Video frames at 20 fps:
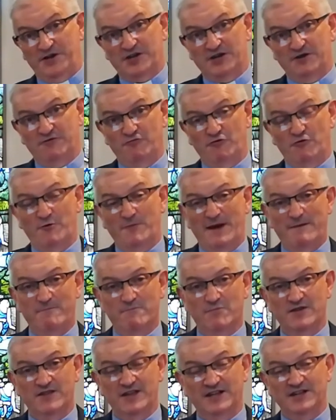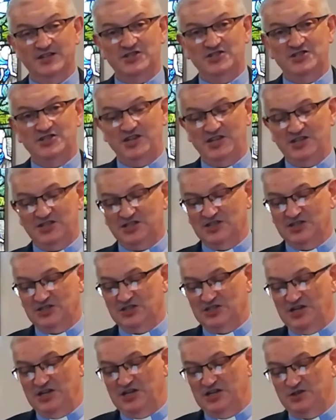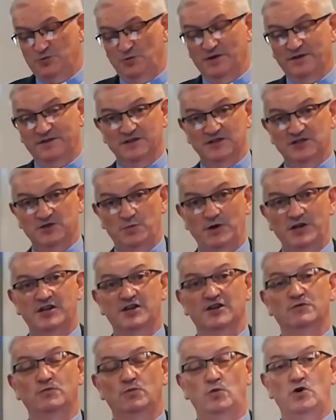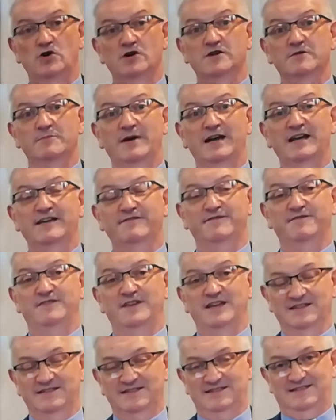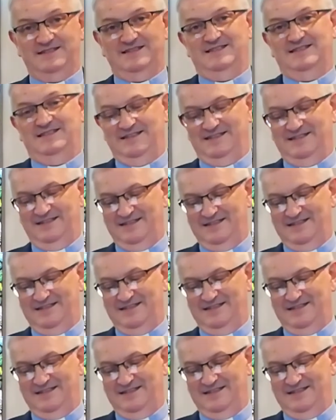and we can remember that as Jesus is with us, we can walk by faith,